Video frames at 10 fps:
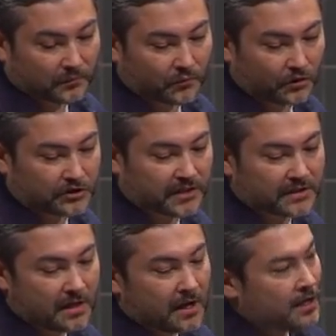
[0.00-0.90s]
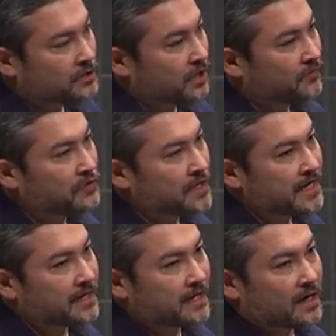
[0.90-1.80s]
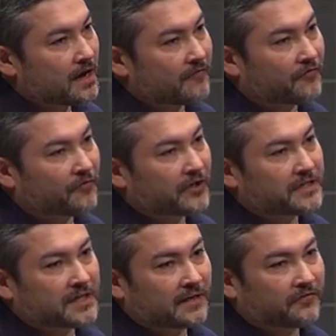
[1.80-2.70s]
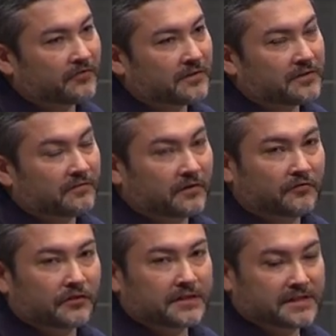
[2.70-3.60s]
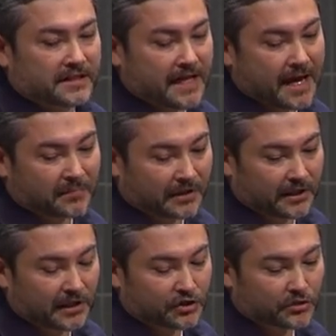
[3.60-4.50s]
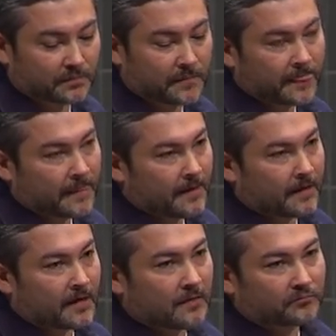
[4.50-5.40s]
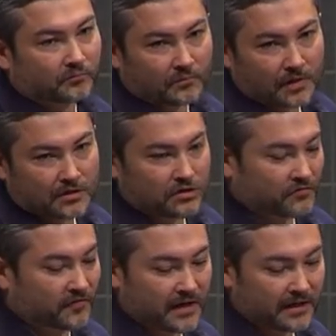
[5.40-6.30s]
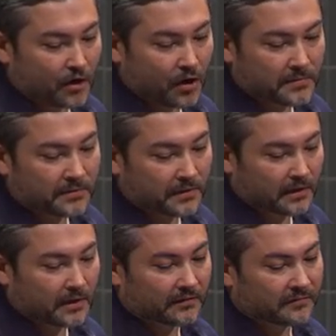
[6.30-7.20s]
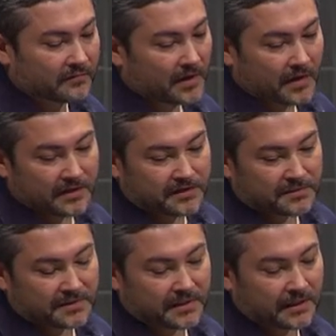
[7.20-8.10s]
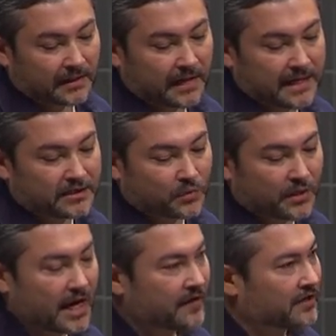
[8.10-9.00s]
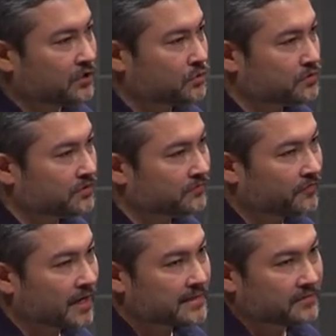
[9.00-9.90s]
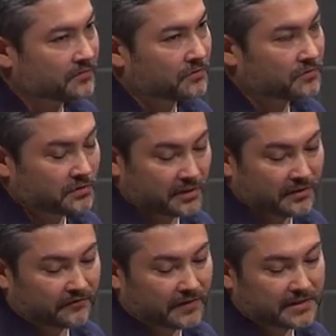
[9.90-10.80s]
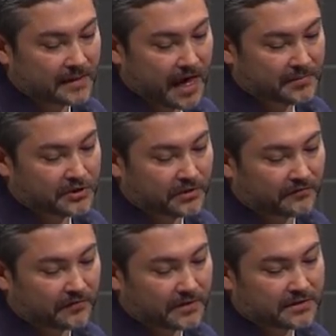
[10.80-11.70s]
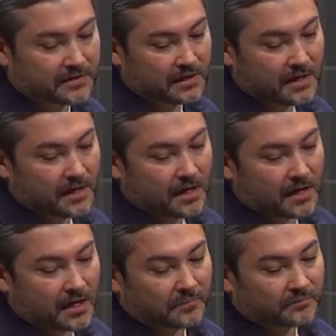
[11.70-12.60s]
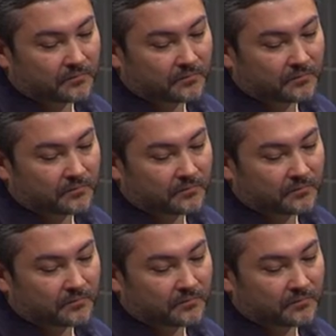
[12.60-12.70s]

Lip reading: project. So if you take a free-tiered application, this is fairly common. In this particular case, we had a user interface, Apogee interface, a